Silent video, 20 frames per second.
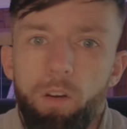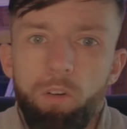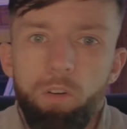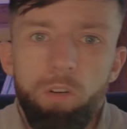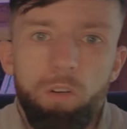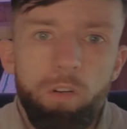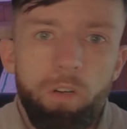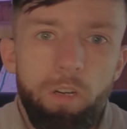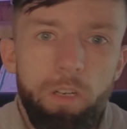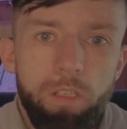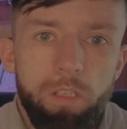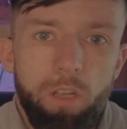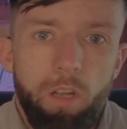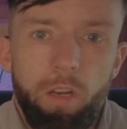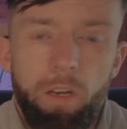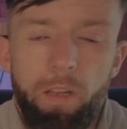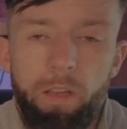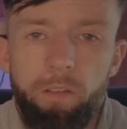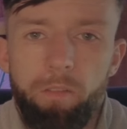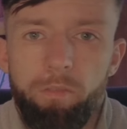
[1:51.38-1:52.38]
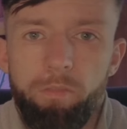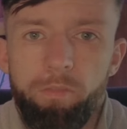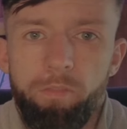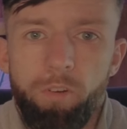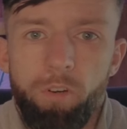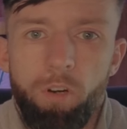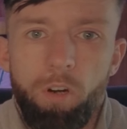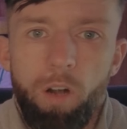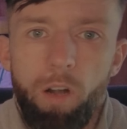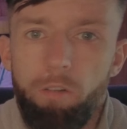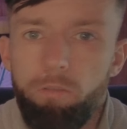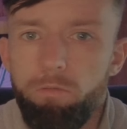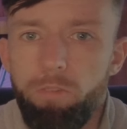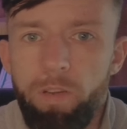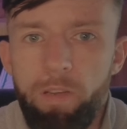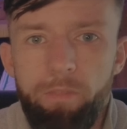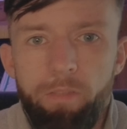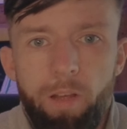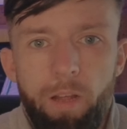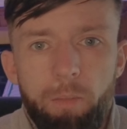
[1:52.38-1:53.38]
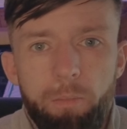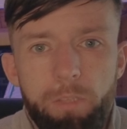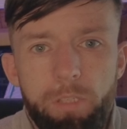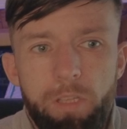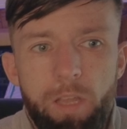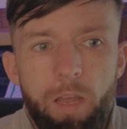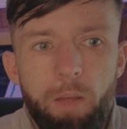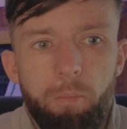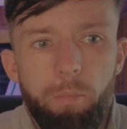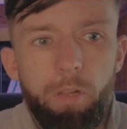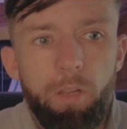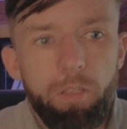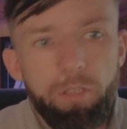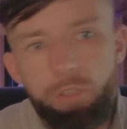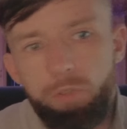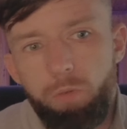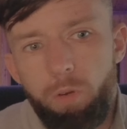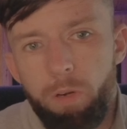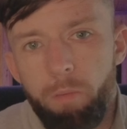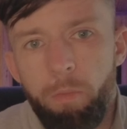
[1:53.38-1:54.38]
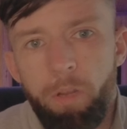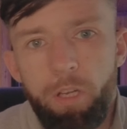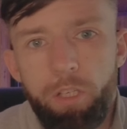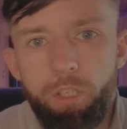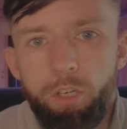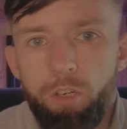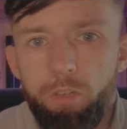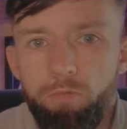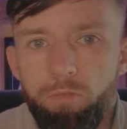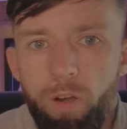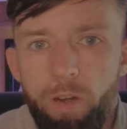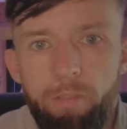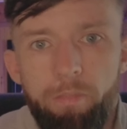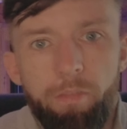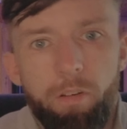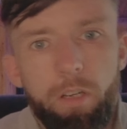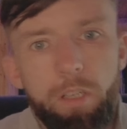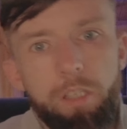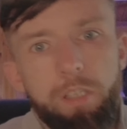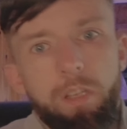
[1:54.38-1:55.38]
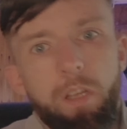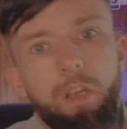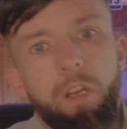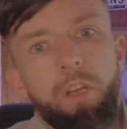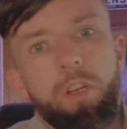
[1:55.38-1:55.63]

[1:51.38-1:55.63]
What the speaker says: order is gone in for a revamped sample. I just want to make sure it's right first.